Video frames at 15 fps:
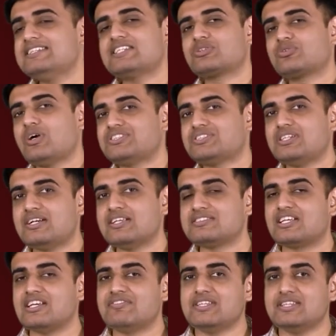this question it
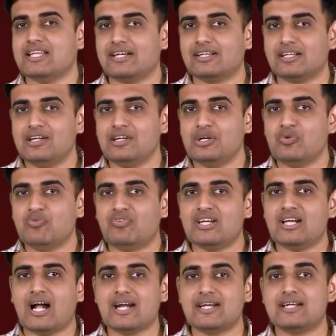is given that
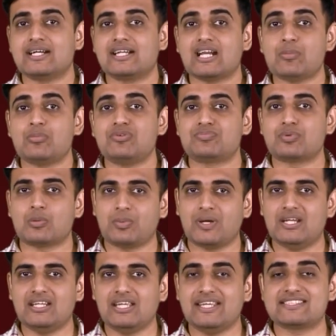100 gram of
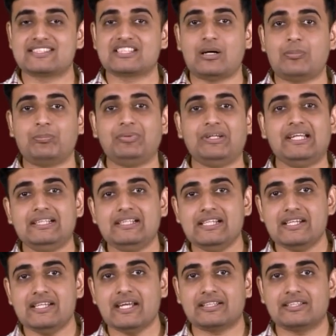propane is
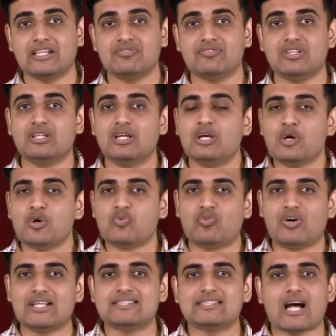completely reacted with
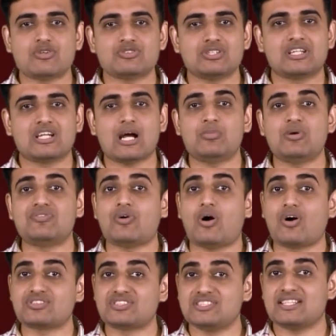1000 gram of
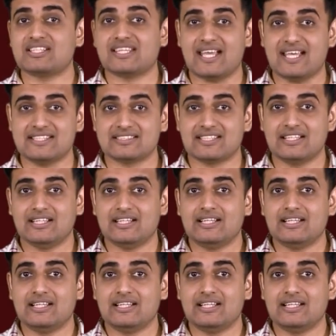oxygen gas,